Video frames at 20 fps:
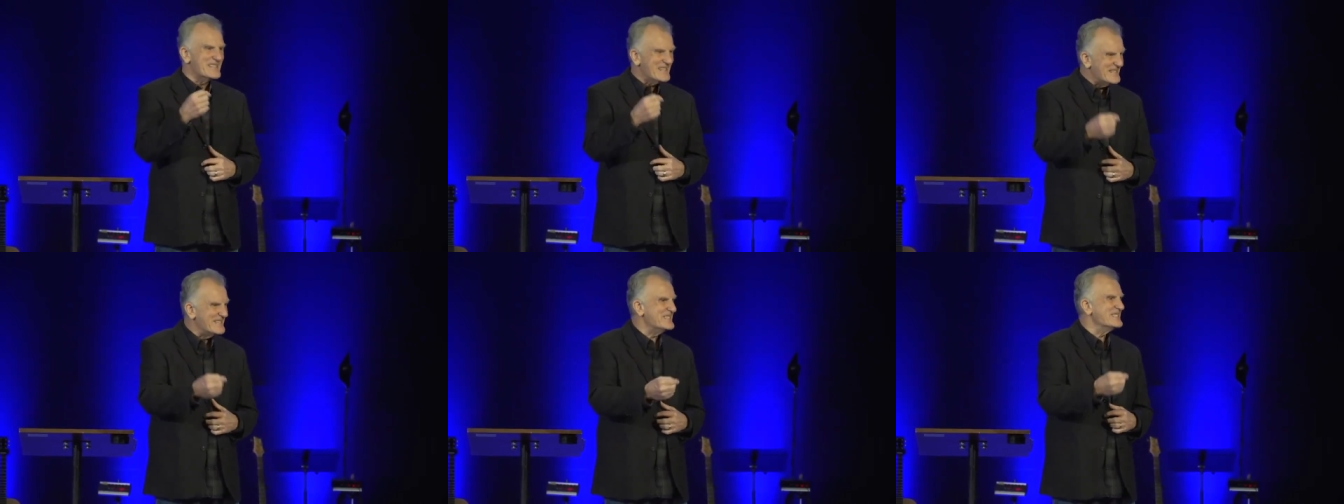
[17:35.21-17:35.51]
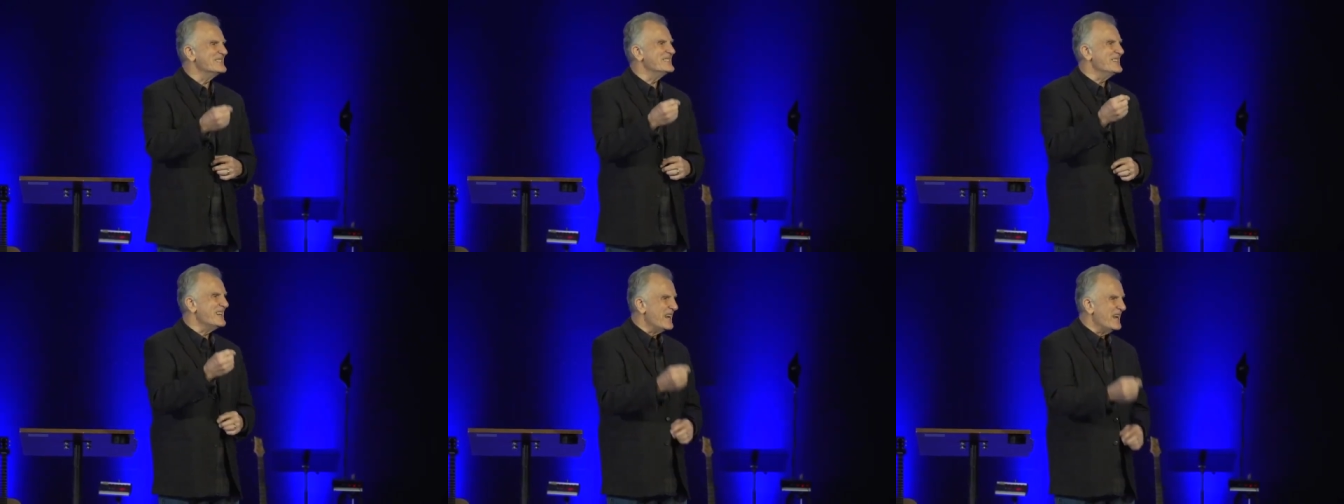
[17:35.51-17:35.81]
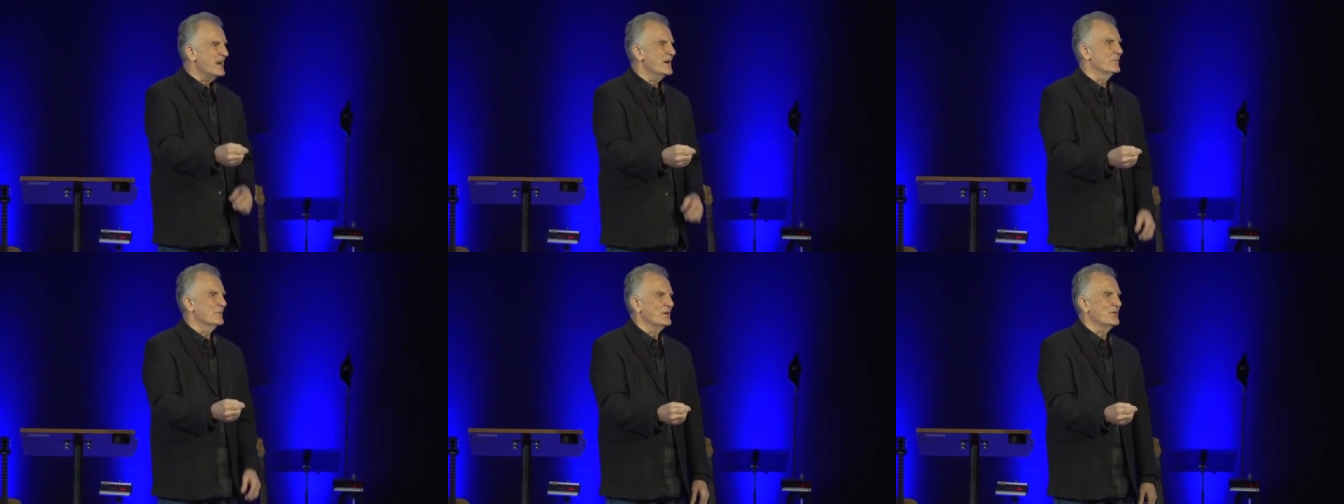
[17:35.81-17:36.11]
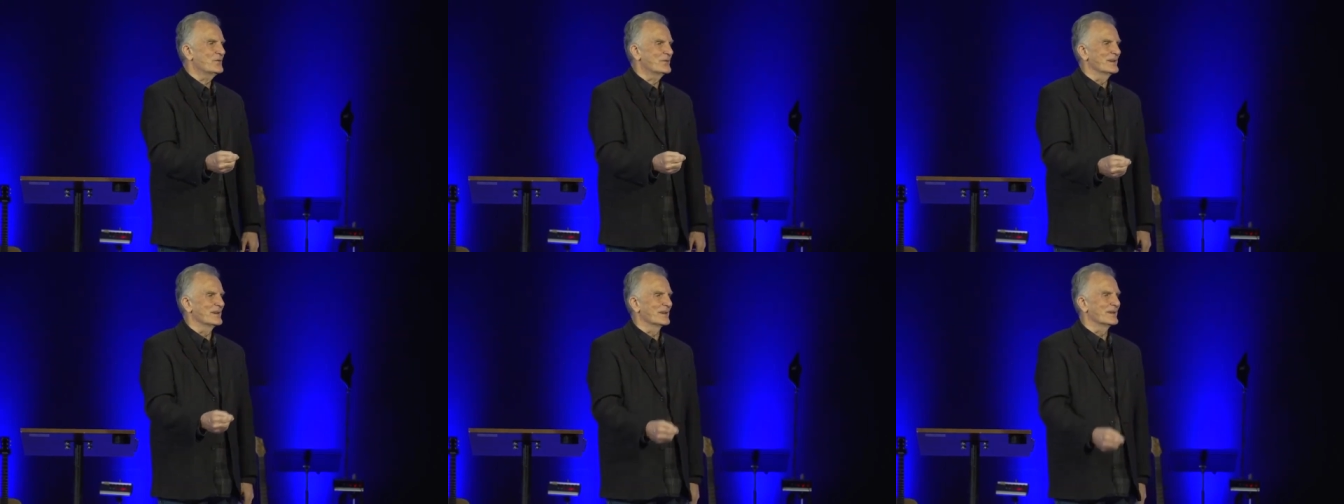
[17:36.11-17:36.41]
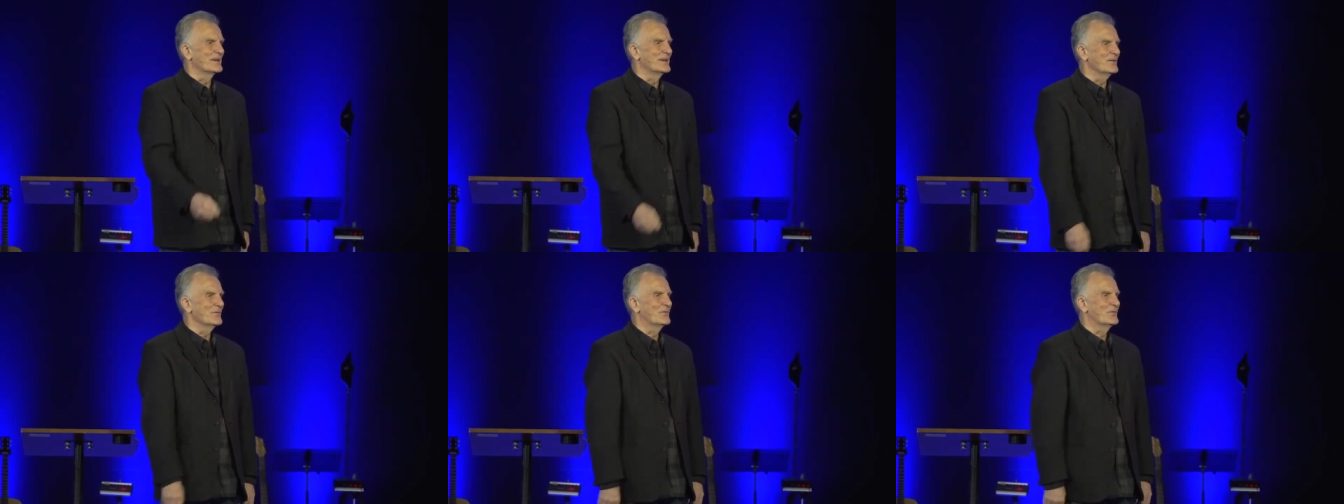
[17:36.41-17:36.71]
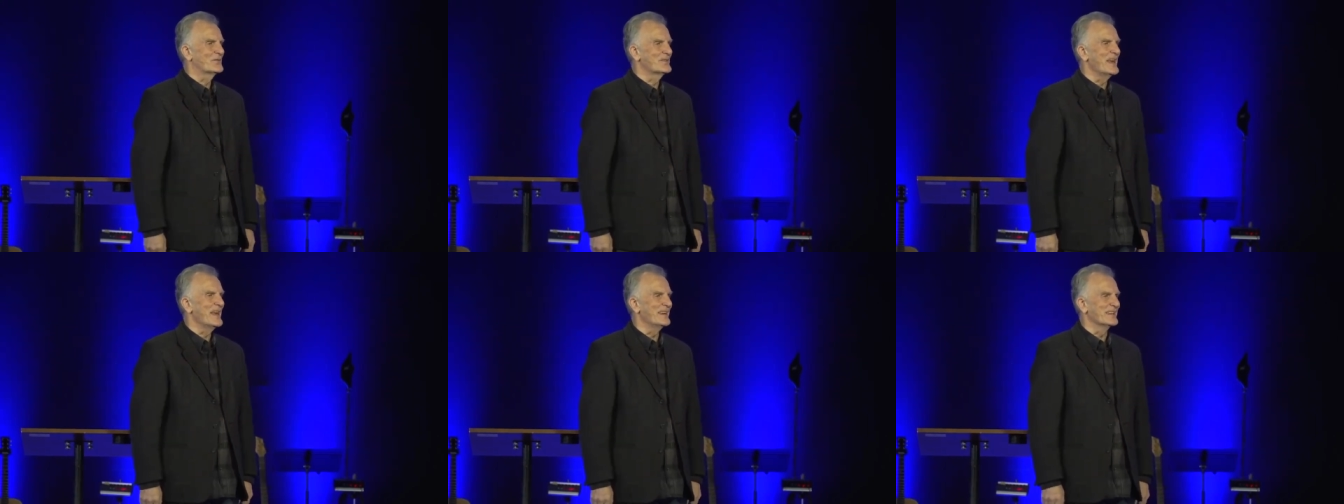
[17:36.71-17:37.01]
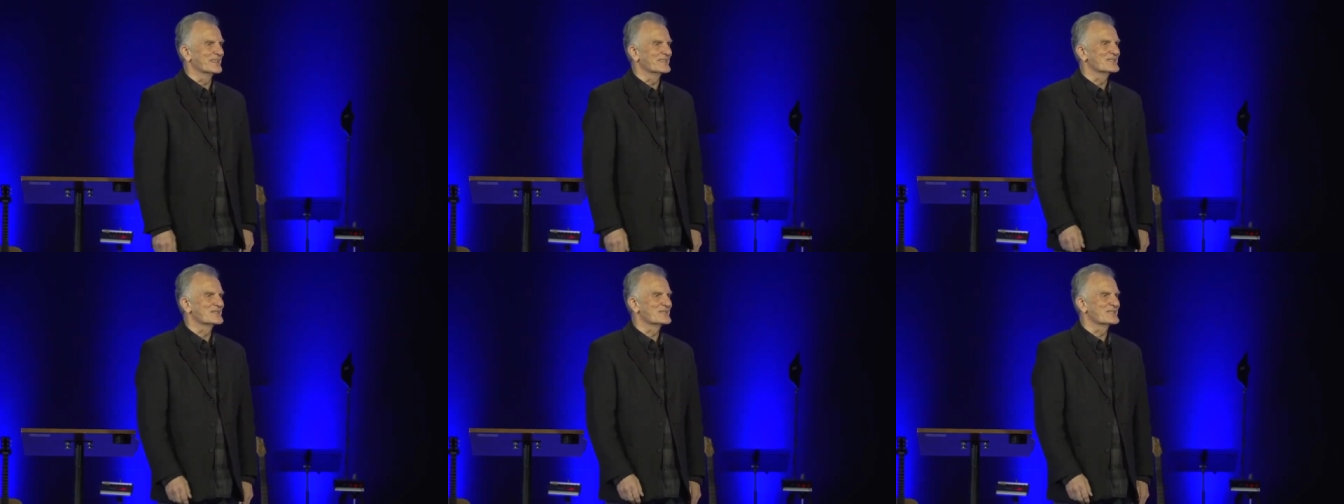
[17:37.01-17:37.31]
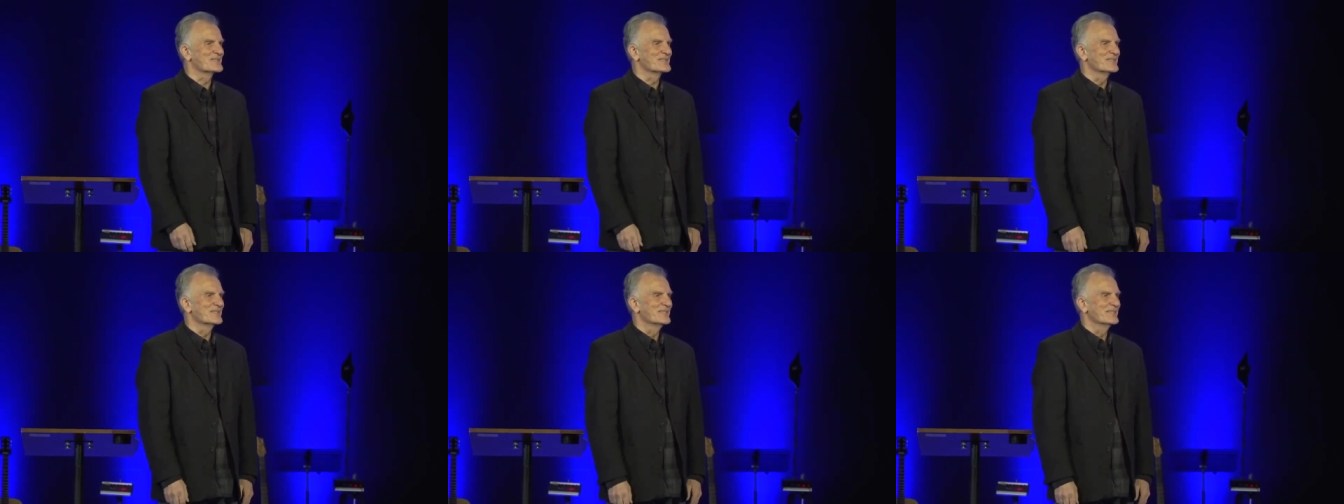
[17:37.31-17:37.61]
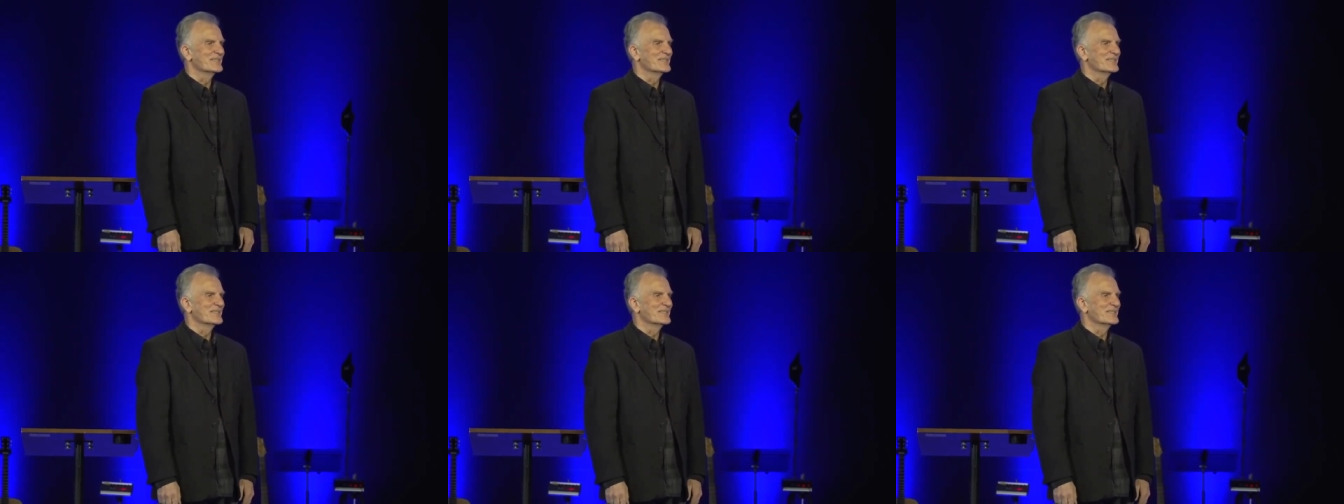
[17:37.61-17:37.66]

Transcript: In everything, give thanks.